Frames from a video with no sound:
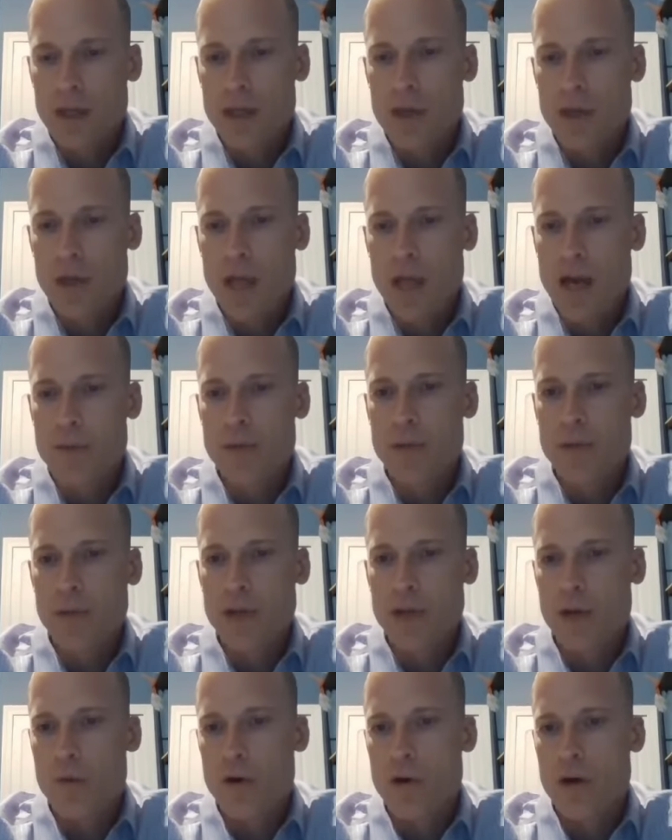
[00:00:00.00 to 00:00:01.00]
A lot of people
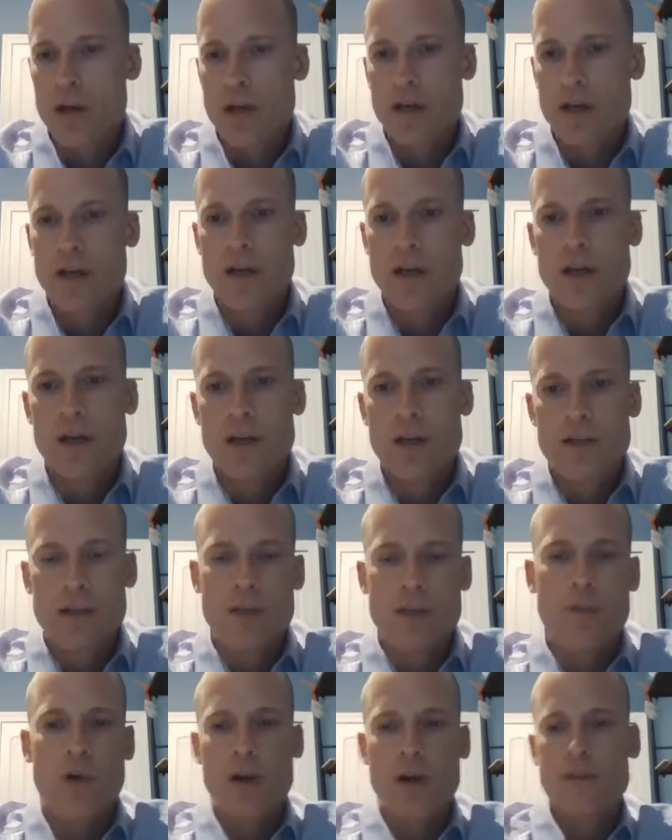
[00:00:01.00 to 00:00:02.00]
get worried to
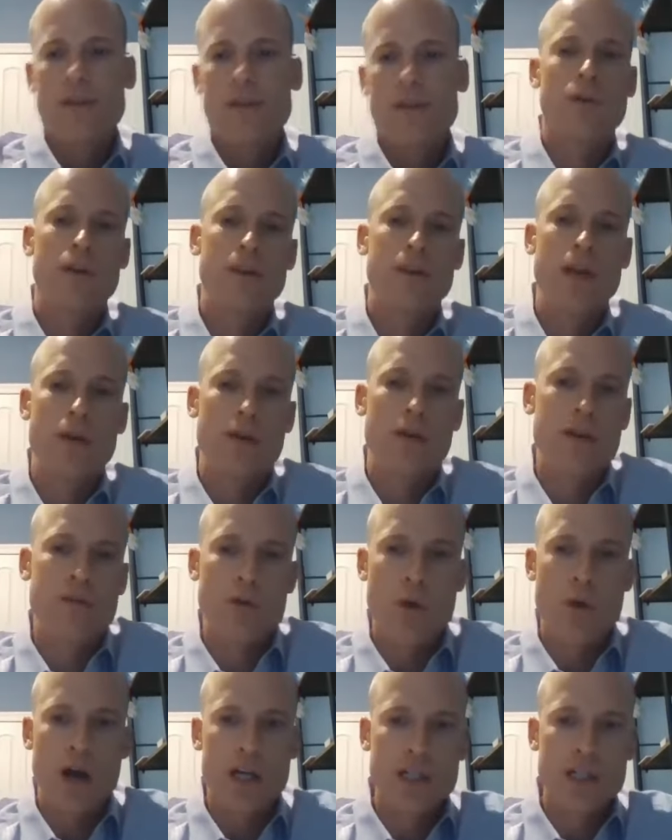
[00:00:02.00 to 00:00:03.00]
the point that they don't even
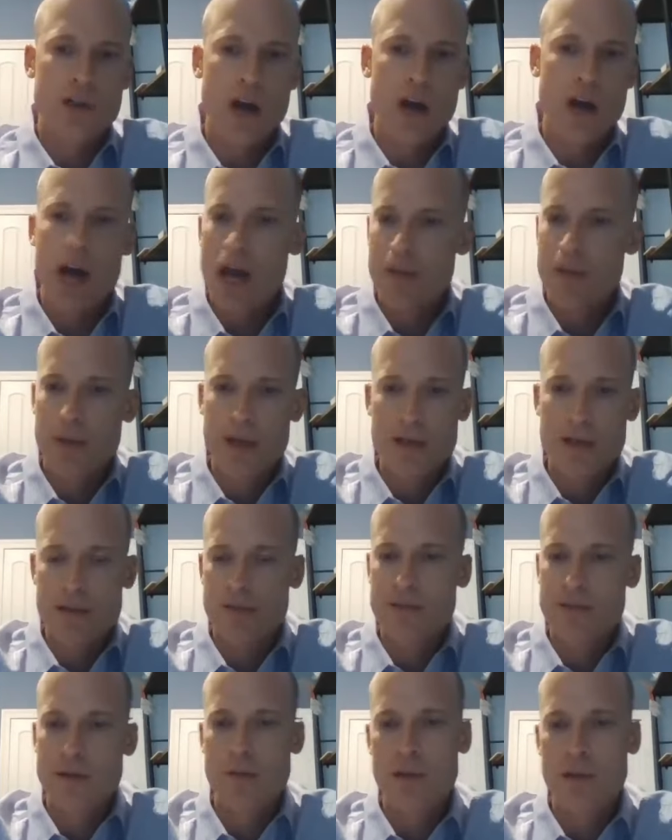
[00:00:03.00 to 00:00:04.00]
want to try because of
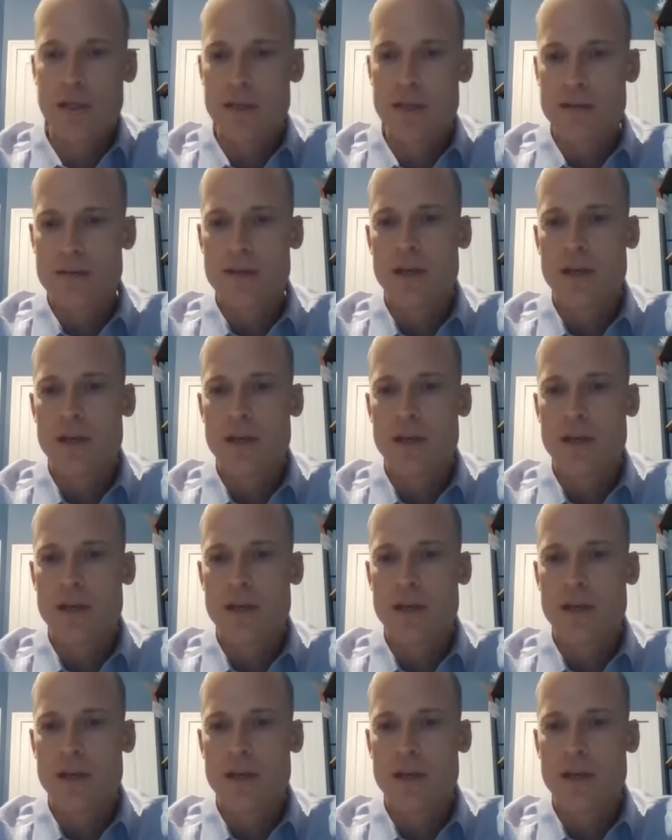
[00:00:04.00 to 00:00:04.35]
some of these,